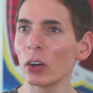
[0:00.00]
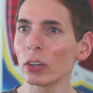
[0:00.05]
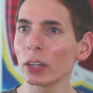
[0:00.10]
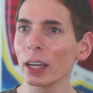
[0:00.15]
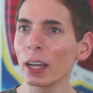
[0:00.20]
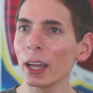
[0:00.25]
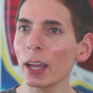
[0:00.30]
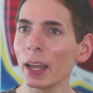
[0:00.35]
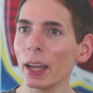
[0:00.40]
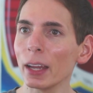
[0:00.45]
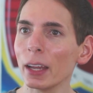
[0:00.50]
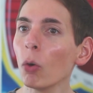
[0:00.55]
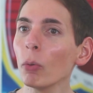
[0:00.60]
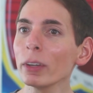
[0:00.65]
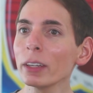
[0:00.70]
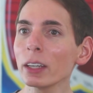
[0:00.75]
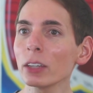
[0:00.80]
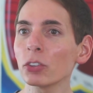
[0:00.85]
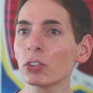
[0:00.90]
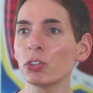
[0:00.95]
Okay. Oh,
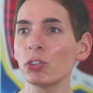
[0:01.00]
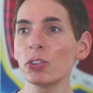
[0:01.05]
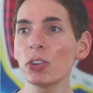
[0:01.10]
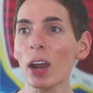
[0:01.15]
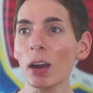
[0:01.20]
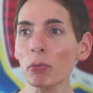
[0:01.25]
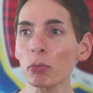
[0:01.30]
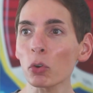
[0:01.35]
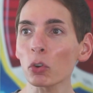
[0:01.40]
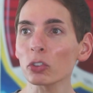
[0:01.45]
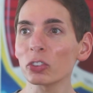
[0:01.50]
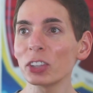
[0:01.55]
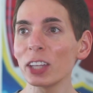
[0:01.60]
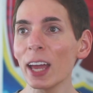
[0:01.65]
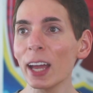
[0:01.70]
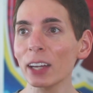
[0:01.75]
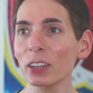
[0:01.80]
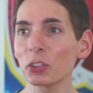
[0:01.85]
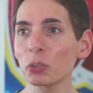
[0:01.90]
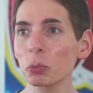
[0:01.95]
we get several
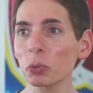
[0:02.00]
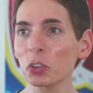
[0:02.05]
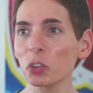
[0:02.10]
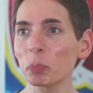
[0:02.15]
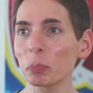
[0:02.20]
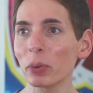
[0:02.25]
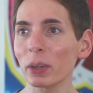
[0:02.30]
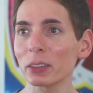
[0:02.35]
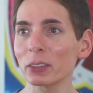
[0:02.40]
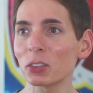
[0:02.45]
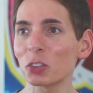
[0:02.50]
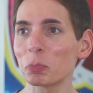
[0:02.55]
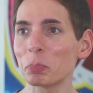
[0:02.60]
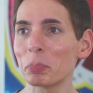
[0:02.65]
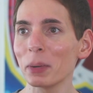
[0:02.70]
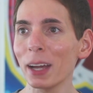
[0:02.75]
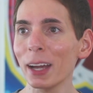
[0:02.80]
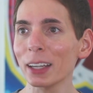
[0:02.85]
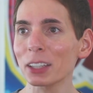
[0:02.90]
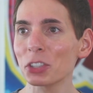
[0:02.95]
text response
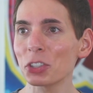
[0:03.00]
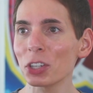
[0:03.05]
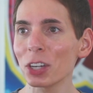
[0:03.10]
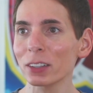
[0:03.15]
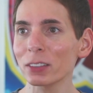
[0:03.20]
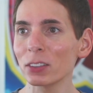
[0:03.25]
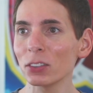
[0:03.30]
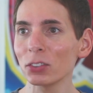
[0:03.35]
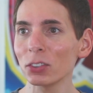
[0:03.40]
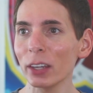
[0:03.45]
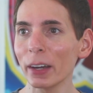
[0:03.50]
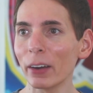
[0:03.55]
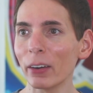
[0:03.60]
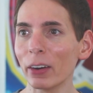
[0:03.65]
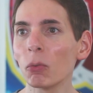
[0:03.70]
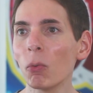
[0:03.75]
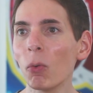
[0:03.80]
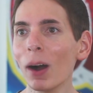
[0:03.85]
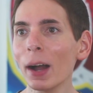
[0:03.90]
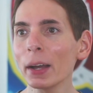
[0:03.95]
back. Check this
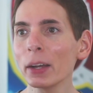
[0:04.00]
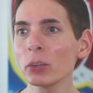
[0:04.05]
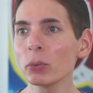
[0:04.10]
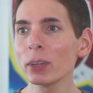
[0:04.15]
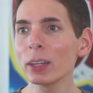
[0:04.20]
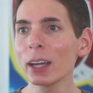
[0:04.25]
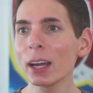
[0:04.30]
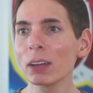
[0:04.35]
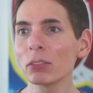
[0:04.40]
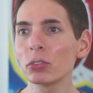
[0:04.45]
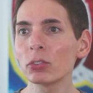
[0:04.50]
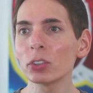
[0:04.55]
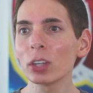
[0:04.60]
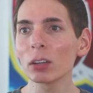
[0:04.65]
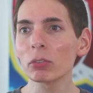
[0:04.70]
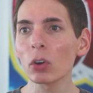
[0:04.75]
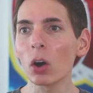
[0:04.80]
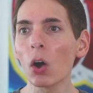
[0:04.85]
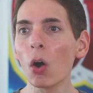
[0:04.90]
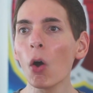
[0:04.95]
out. Why do we have
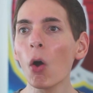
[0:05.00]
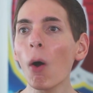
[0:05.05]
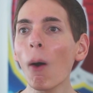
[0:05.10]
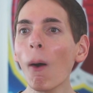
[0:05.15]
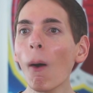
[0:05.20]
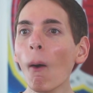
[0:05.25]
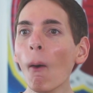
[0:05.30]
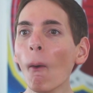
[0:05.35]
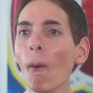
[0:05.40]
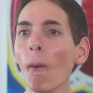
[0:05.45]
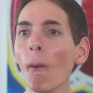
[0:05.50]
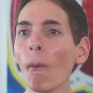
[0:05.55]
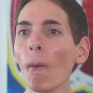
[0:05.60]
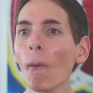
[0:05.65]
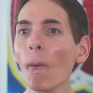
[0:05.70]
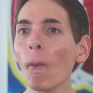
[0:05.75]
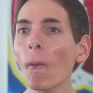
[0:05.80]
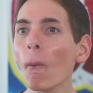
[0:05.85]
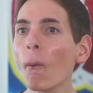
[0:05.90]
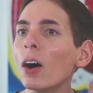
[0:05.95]
several?
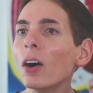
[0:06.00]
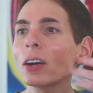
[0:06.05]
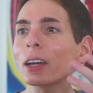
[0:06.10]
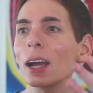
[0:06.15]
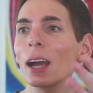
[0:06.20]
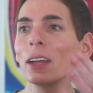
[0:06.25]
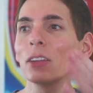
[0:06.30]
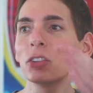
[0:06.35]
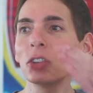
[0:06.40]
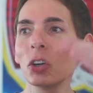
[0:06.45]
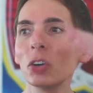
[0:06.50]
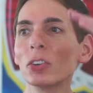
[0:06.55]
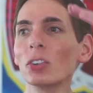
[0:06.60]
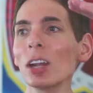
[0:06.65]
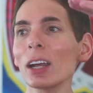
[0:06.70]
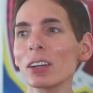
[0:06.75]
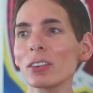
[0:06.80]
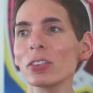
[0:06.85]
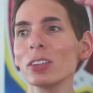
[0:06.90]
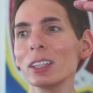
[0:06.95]
Oh, okay. So it's
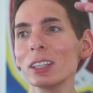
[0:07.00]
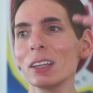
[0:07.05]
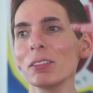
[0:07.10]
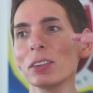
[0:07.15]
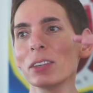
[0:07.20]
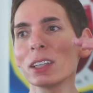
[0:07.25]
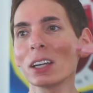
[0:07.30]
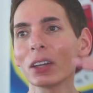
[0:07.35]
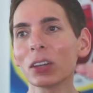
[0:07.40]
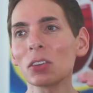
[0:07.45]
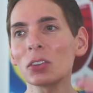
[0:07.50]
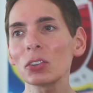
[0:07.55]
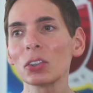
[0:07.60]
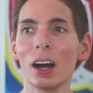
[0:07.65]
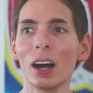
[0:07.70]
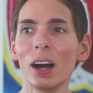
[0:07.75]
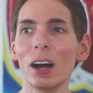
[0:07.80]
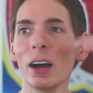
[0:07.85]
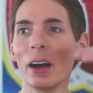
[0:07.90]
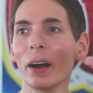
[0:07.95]
actually giving us
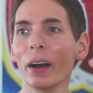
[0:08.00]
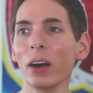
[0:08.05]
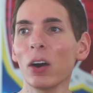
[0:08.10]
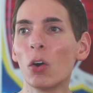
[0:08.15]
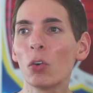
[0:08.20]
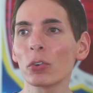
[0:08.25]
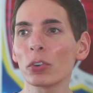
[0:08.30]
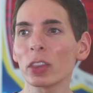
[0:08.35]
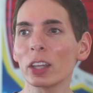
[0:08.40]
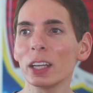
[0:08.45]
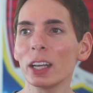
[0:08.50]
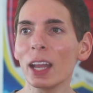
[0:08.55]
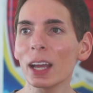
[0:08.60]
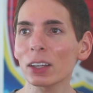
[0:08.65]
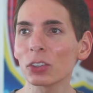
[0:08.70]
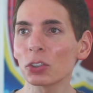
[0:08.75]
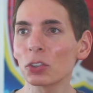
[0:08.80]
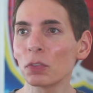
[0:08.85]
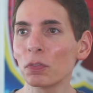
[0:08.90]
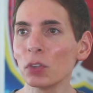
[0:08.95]
uh, over the
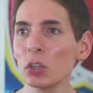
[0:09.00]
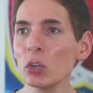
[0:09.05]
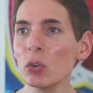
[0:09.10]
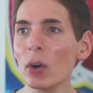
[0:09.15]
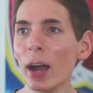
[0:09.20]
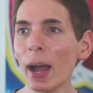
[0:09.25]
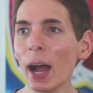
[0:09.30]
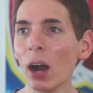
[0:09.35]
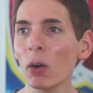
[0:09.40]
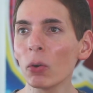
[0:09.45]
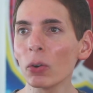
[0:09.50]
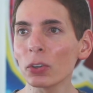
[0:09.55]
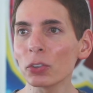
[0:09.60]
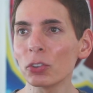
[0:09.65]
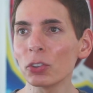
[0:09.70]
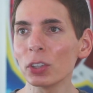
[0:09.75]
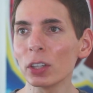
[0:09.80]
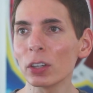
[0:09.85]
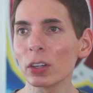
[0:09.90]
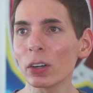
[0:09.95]
next few
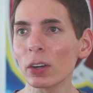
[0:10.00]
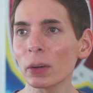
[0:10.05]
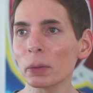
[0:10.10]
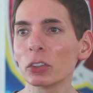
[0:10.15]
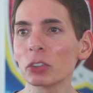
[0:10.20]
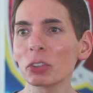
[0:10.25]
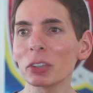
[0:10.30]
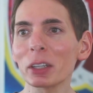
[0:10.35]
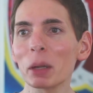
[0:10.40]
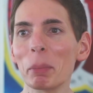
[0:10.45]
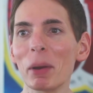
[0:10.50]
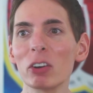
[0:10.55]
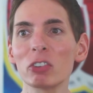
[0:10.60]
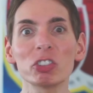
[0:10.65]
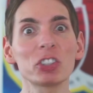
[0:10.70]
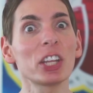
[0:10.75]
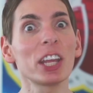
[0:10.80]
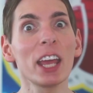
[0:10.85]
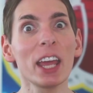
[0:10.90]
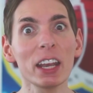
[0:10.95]
hours here, looks like
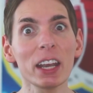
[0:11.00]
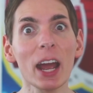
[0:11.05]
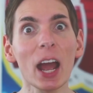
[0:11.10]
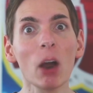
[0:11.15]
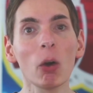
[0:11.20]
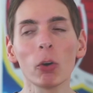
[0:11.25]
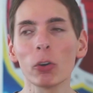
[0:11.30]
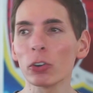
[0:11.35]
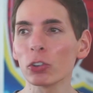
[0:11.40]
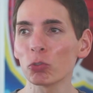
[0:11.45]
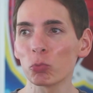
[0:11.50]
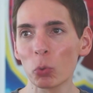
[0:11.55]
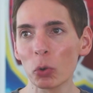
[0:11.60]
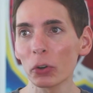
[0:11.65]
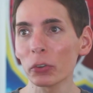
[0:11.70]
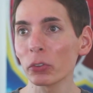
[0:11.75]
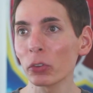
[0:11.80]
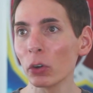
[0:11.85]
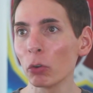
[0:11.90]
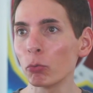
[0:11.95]
about ten hours
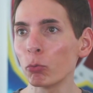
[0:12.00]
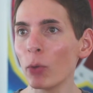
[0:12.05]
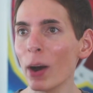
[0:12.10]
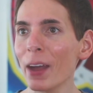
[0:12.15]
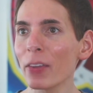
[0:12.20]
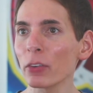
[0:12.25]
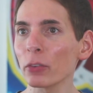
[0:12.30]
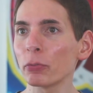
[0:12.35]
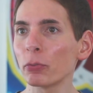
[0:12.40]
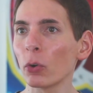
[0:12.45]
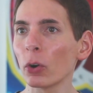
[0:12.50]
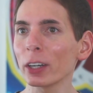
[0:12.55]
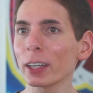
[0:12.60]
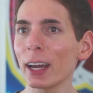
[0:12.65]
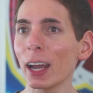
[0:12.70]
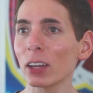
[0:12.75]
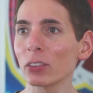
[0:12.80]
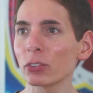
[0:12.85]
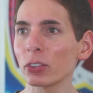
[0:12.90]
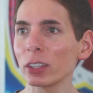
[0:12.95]
worth of weather
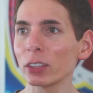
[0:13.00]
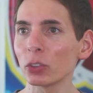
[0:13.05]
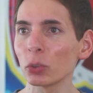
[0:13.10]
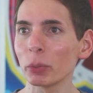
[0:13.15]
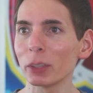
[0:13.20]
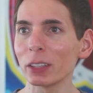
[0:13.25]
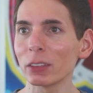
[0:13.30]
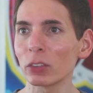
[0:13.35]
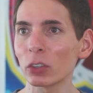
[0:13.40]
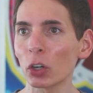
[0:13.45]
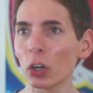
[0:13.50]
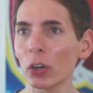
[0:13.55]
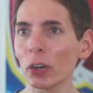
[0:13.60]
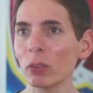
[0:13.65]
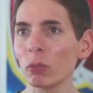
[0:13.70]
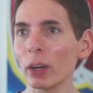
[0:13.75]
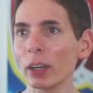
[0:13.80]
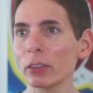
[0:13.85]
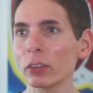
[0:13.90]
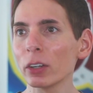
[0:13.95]
forecasting. So we get the
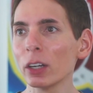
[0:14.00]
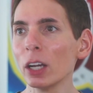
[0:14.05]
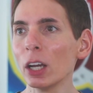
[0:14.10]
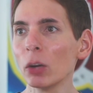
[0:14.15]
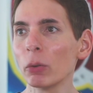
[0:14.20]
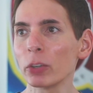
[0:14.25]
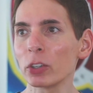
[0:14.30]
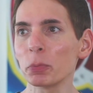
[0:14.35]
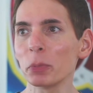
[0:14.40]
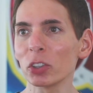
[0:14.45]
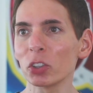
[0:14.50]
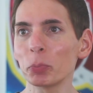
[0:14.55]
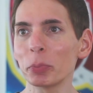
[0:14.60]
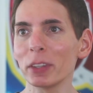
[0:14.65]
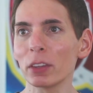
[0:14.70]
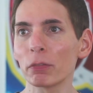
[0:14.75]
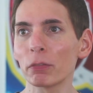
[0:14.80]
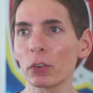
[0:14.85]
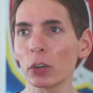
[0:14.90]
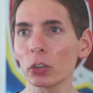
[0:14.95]
current weather, which must
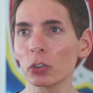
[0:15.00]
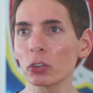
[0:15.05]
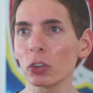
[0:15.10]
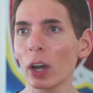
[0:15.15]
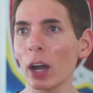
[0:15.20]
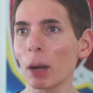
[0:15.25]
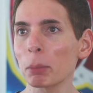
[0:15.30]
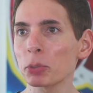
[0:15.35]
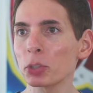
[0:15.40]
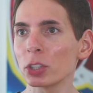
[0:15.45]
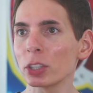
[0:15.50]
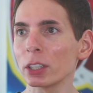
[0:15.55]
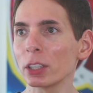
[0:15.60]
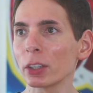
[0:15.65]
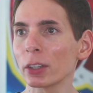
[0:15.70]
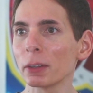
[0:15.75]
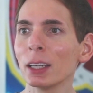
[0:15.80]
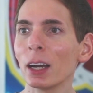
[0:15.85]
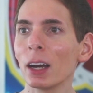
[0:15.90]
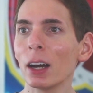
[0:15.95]
be the first option
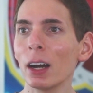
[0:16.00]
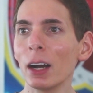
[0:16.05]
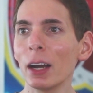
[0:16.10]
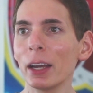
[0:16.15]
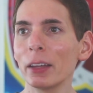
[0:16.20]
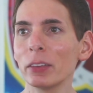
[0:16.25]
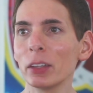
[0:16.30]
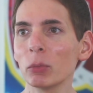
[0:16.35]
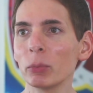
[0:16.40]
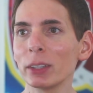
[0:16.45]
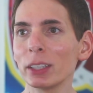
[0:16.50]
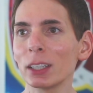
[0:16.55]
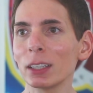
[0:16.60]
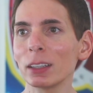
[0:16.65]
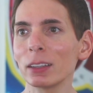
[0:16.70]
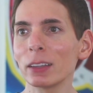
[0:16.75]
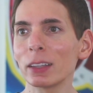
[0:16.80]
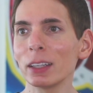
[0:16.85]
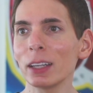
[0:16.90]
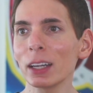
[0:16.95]
here. Uh, and then we
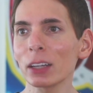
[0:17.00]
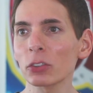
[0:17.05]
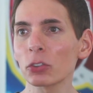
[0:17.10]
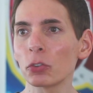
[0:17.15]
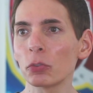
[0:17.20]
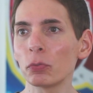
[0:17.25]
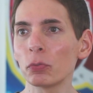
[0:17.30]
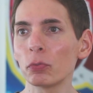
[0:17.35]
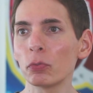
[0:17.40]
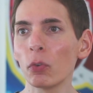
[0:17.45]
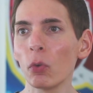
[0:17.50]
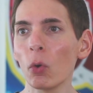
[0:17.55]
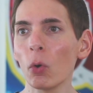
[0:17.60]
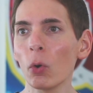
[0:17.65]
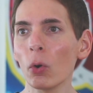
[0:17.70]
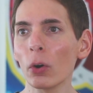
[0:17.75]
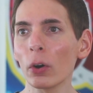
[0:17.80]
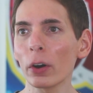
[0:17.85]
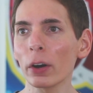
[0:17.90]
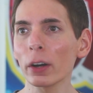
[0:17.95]
get the next
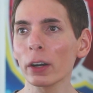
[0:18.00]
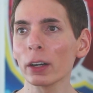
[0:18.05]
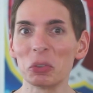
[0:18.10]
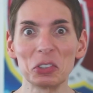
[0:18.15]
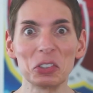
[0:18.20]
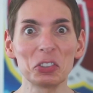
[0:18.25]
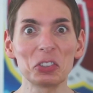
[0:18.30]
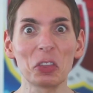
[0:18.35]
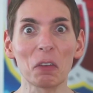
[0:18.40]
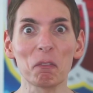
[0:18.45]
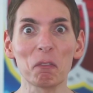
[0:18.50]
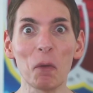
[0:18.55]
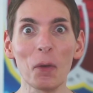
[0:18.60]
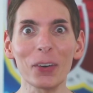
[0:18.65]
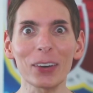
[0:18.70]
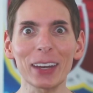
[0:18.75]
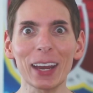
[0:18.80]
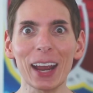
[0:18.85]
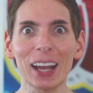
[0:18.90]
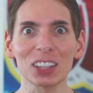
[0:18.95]
four, which is the
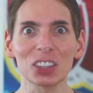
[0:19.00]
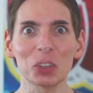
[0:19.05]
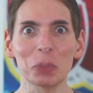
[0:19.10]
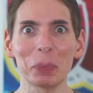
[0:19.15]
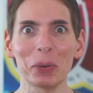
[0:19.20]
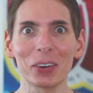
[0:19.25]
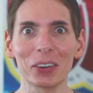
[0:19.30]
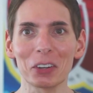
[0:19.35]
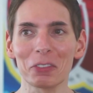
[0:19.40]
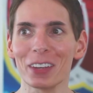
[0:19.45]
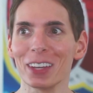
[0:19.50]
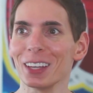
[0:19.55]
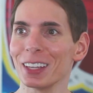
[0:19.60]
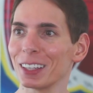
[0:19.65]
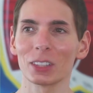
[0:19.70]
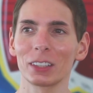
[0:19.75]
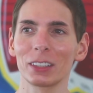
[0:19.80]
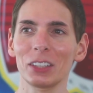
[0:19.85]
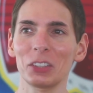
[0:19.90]
forecast part of it.